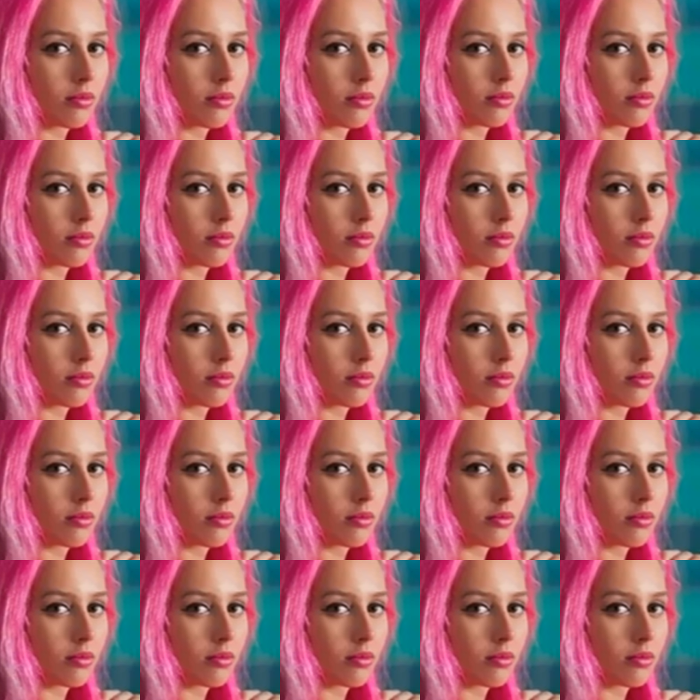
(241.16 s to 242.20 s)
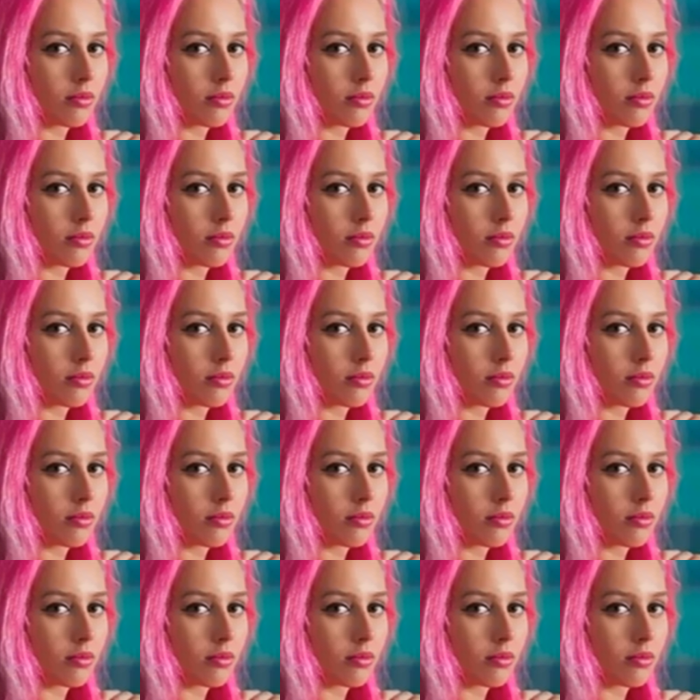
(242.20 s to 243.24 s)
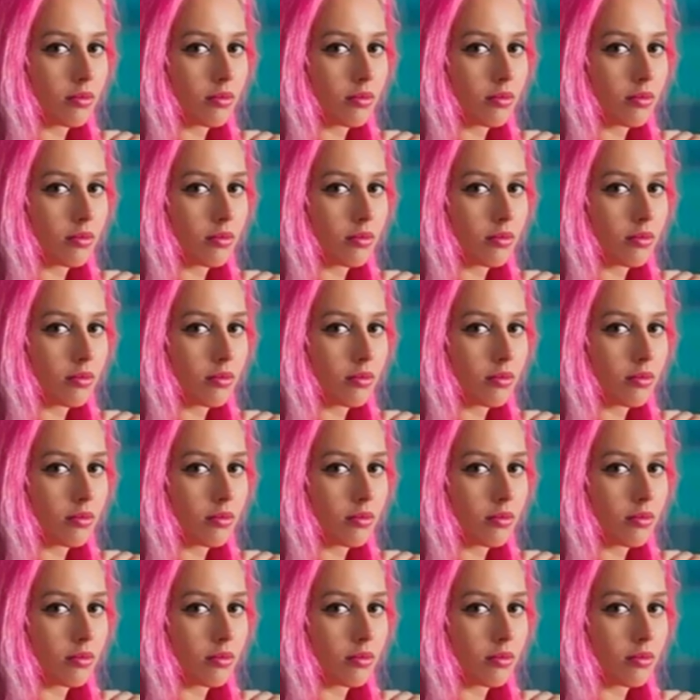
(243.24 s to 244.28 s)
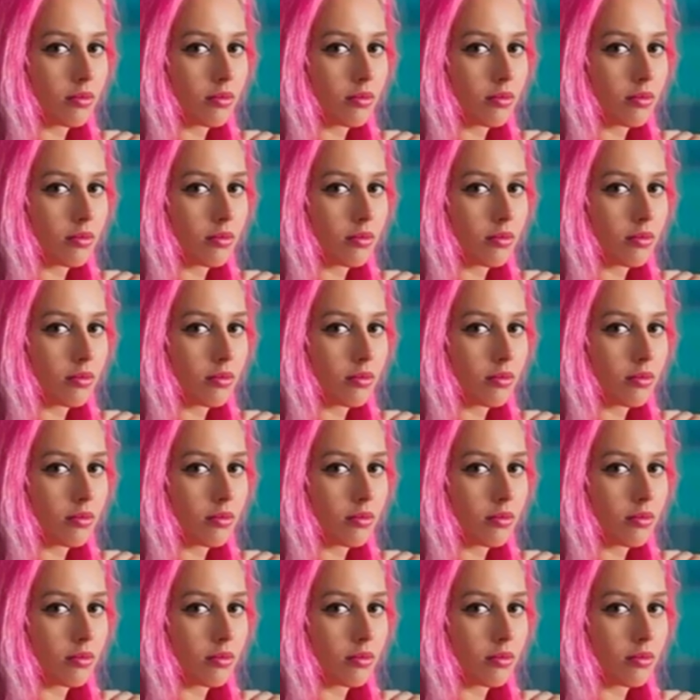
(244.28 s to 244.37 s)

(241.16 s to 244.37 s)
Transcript: (no lip movement)